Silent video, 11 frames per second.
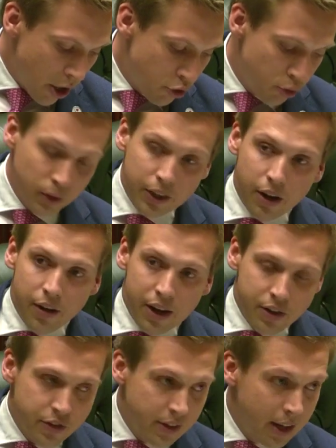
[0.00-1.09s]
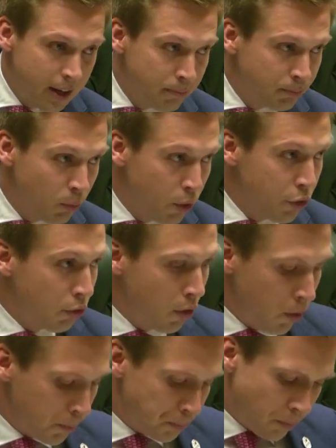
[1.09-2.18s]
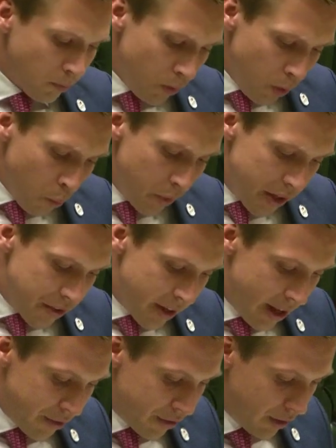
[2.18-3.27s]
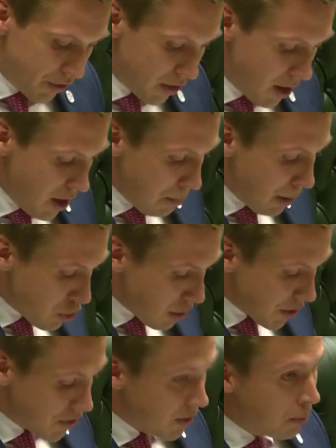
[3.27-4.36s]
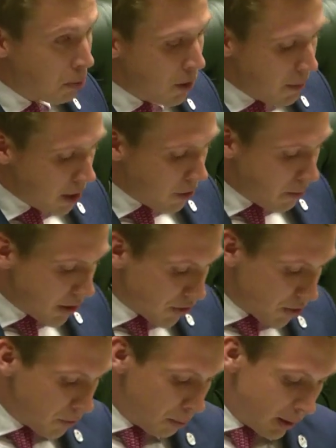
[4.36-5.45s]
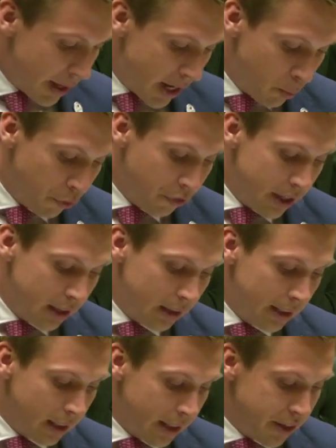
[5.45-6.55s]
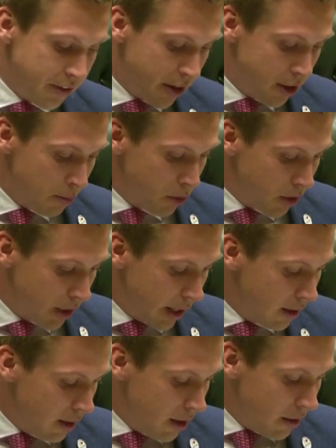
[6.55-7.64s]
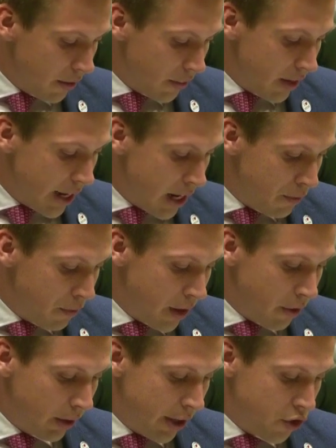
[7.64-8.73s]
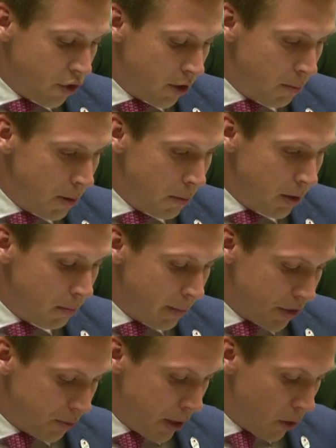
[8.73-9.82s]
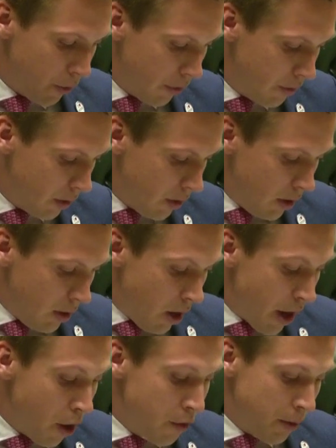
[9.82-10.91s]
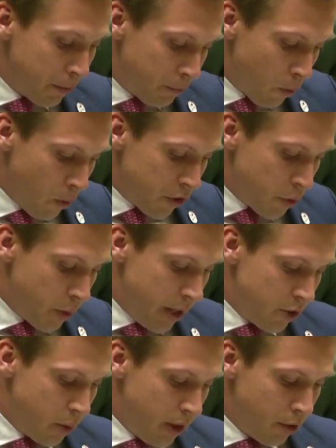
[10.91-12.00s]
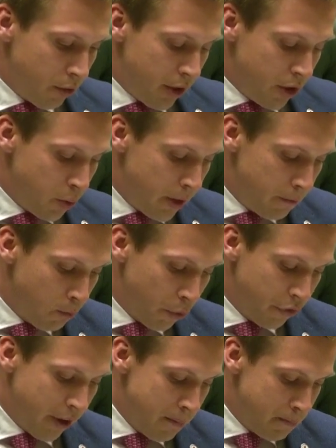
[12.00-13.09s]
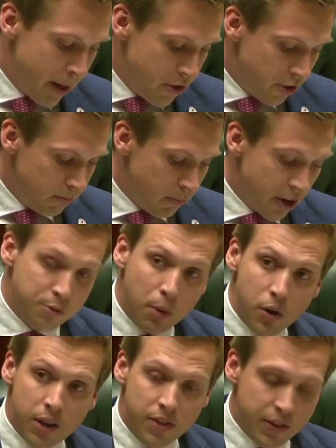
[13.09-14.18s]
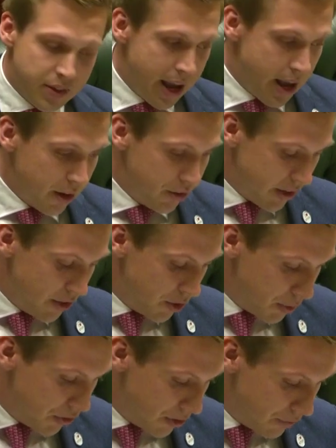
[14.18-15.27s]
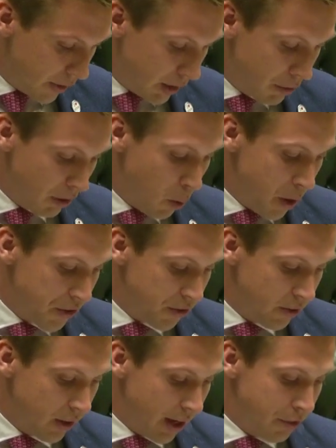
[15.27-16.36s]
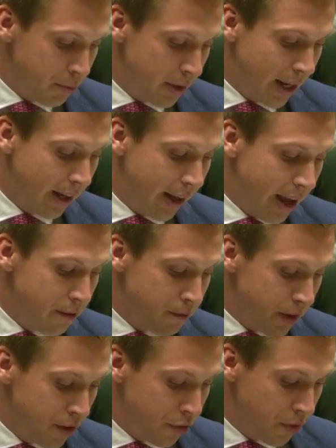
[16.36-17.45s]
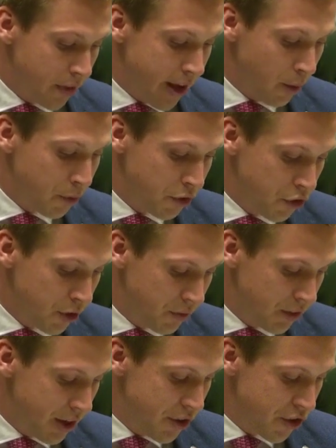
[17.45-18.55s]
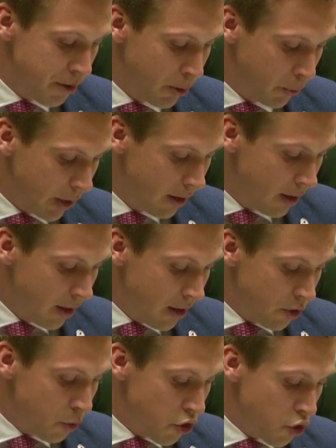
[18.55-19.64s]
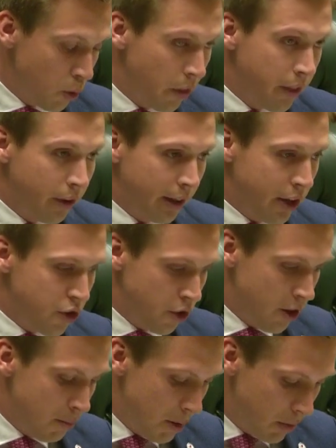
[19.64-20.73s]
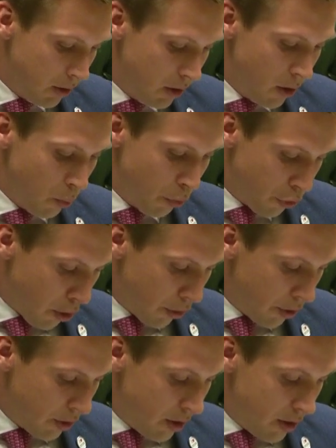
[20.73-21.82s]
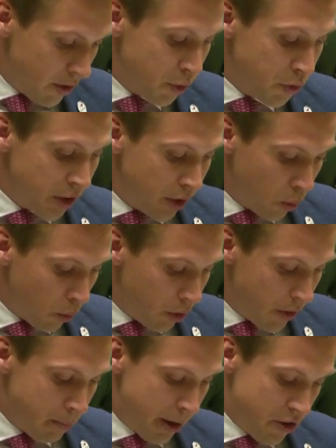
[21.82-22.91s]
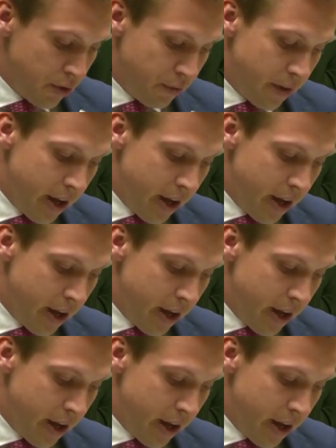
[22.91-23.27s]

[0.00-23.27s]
I truly don't understand what is wrong with these councillors, but trust that the Premier and Minister for Planning will see clearly as our community that the need for their election commitment must be honoured. I note that before the 2023-24 state budget, I spoke in this House and specifically requested the government allocate funds for the acquisition of TG Millner to ensure that their election commitment was honoured. This was ignored and the budget